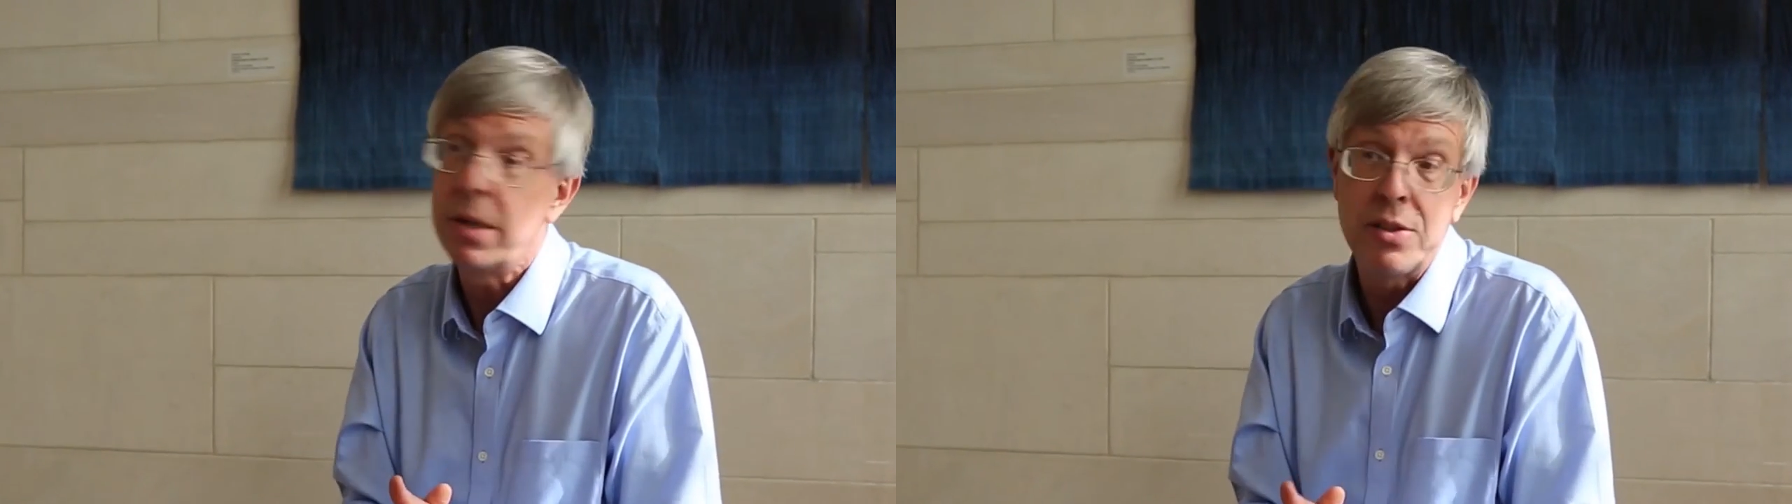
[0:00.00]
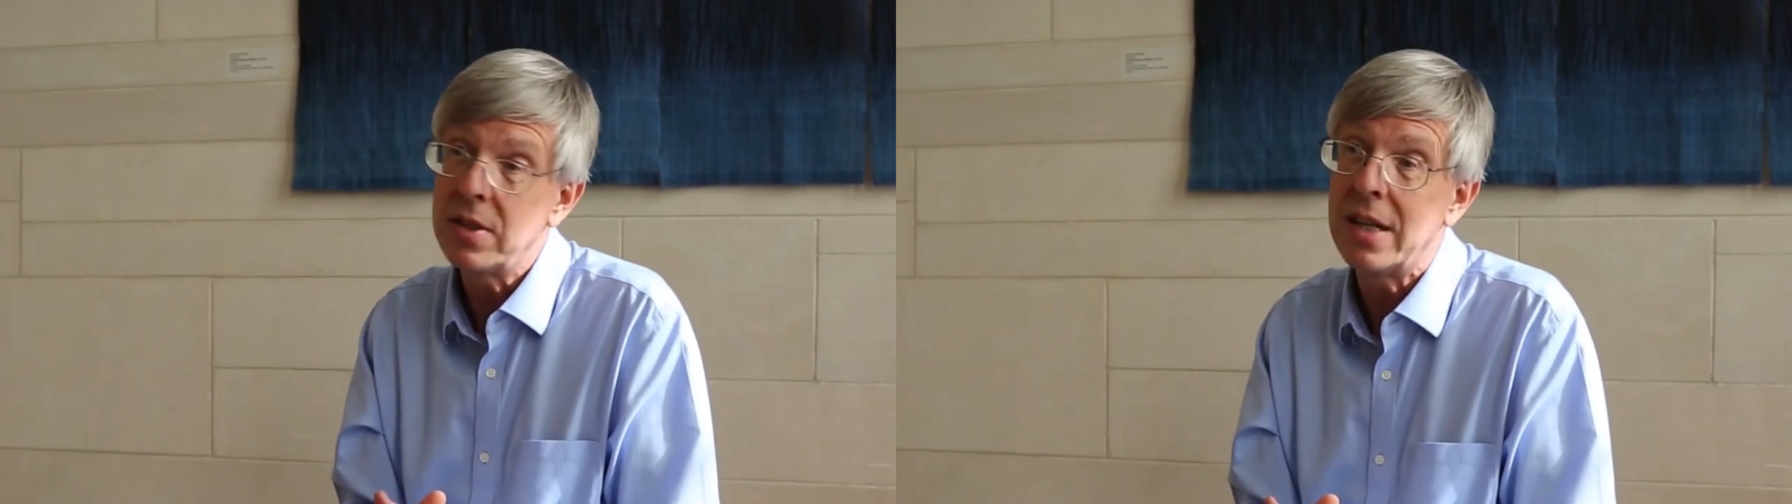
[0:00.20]

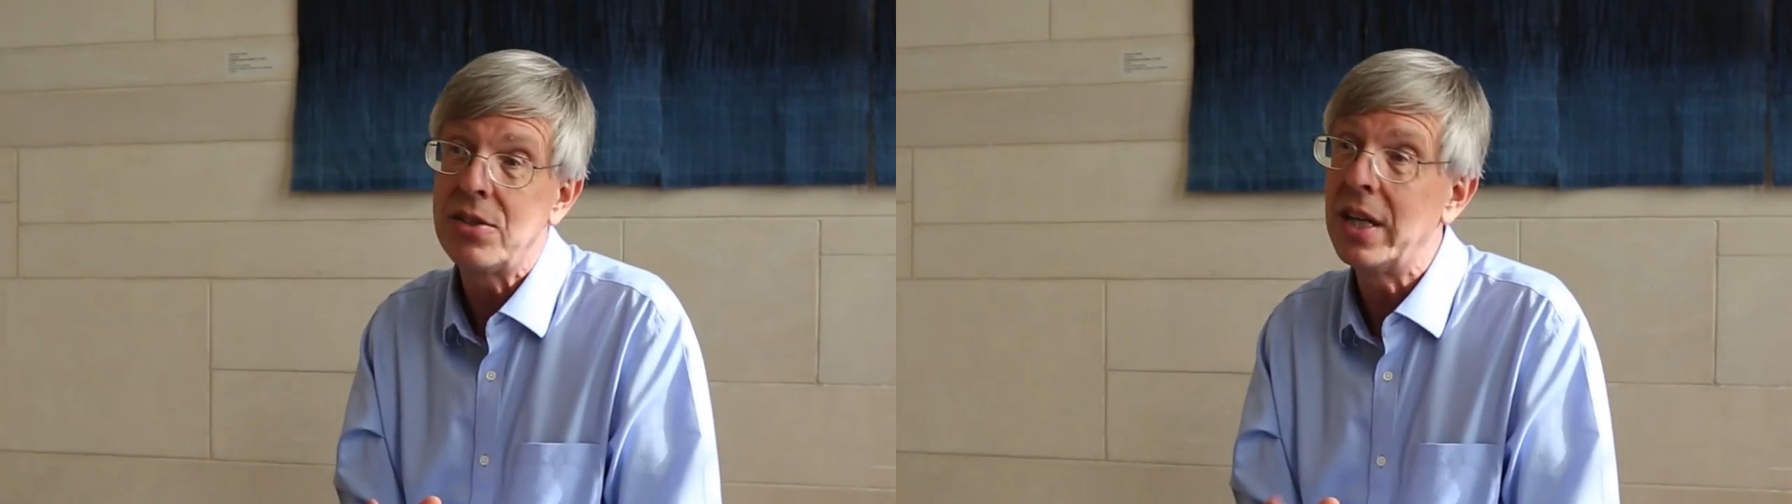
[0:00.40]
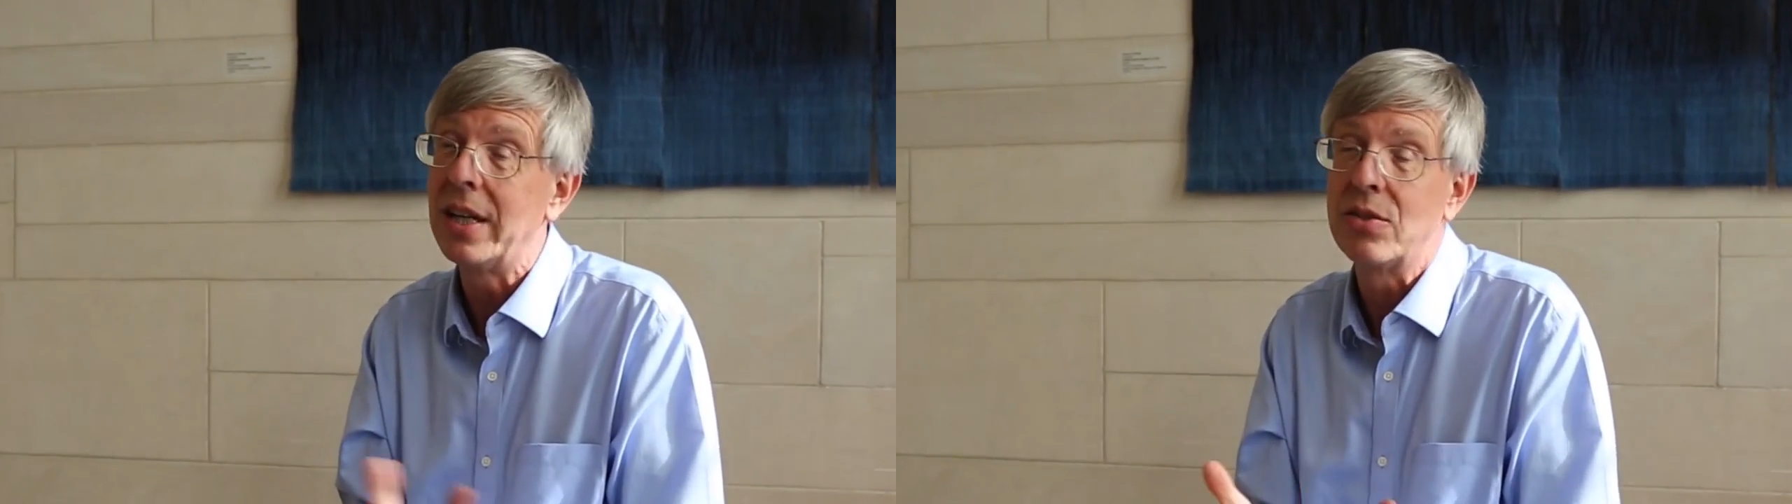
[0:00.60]
But it's not
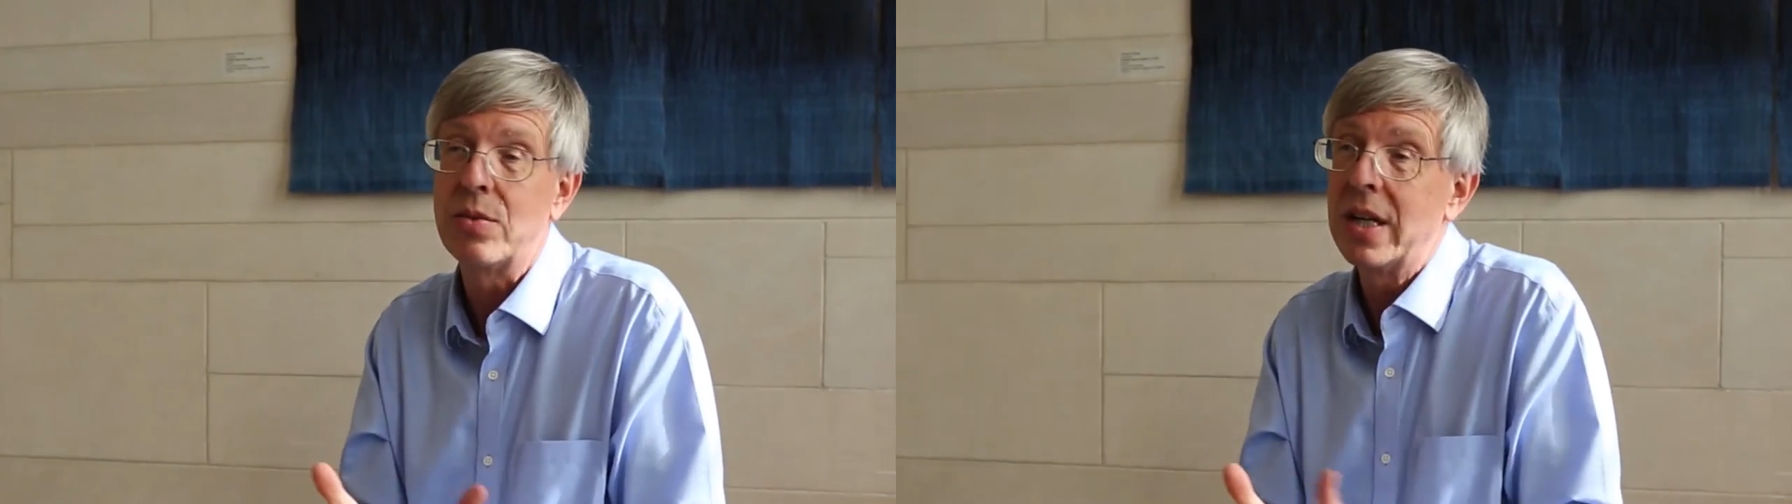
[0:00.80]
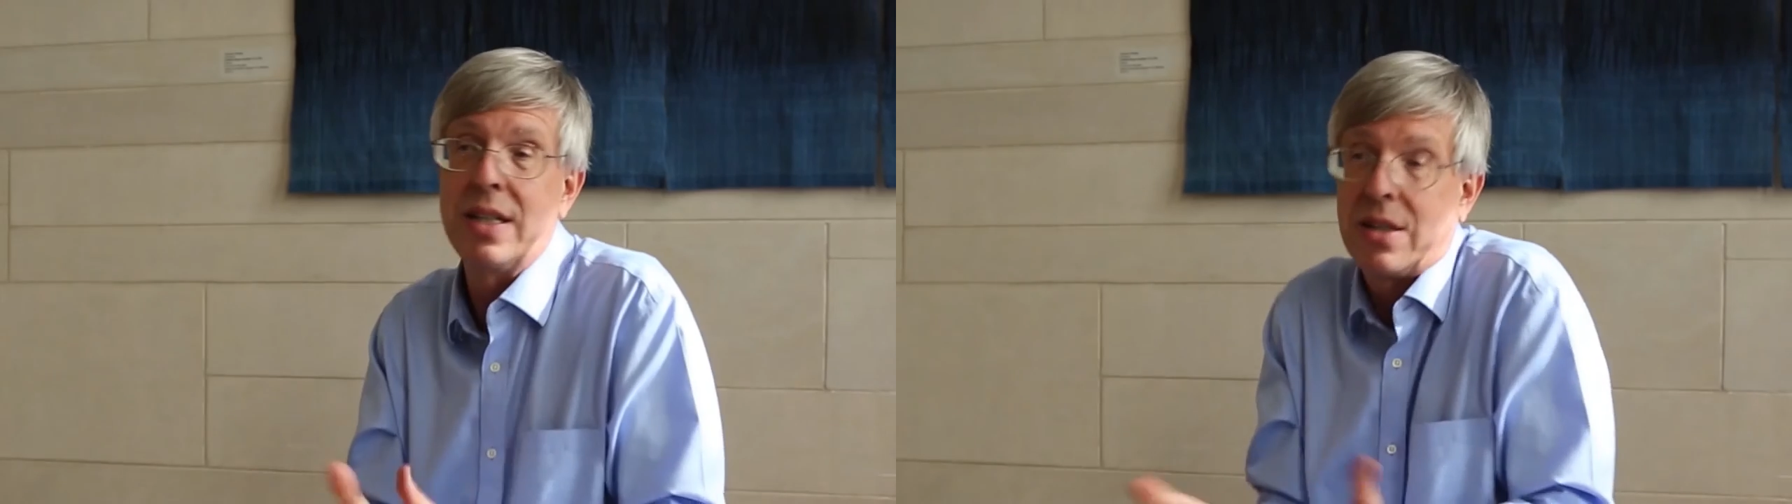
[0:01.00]
chance, right?